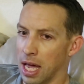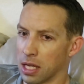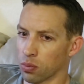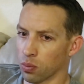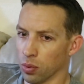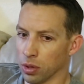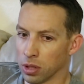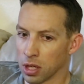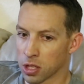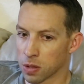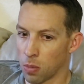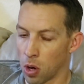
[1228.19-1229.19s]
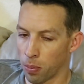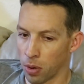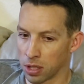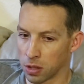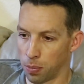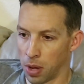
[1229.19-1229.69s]
it's really a small
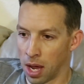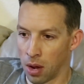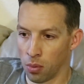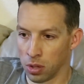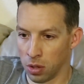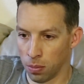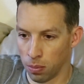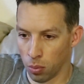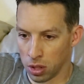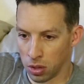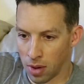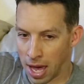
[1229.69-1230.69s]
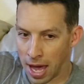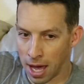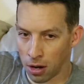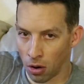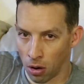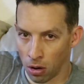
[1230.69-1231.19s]
price to pay when you
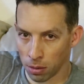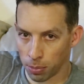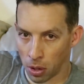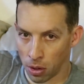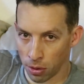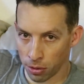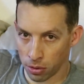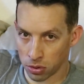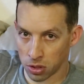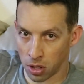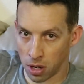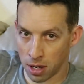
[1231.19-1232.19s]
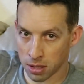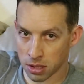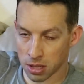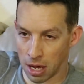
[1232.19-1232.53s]
add all those costs.